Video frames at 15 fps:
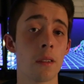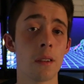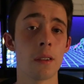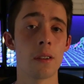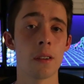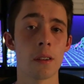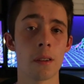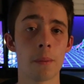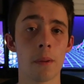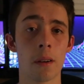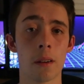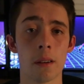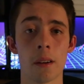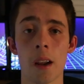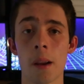the DJI
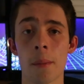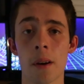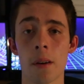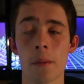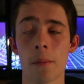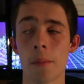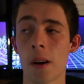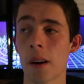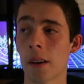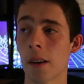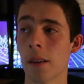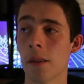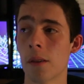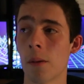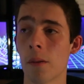Spark came out back
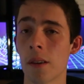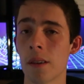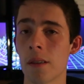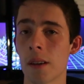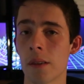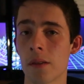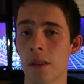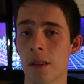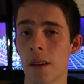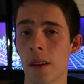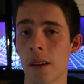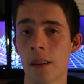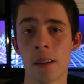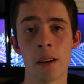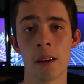in
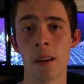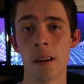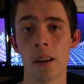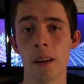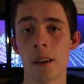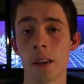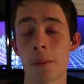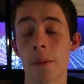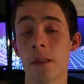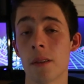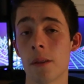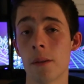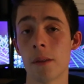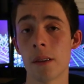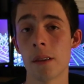2017 and it's been
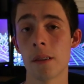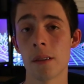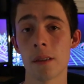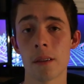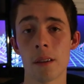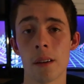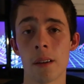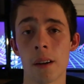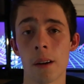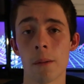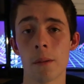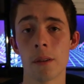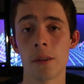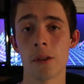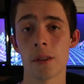two years and
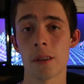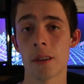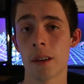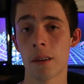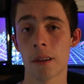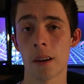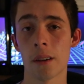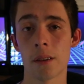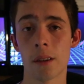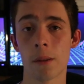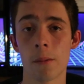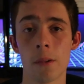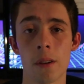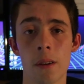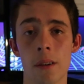now we're just now
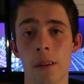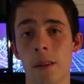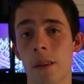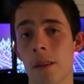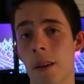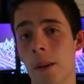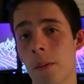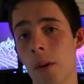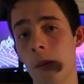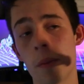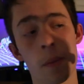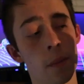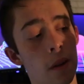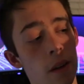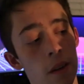catching word that they will
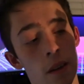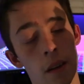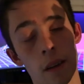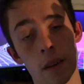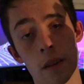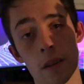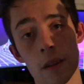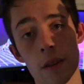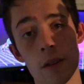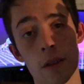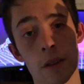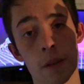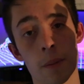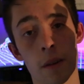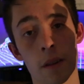be making a
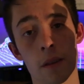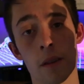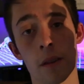DJI Spark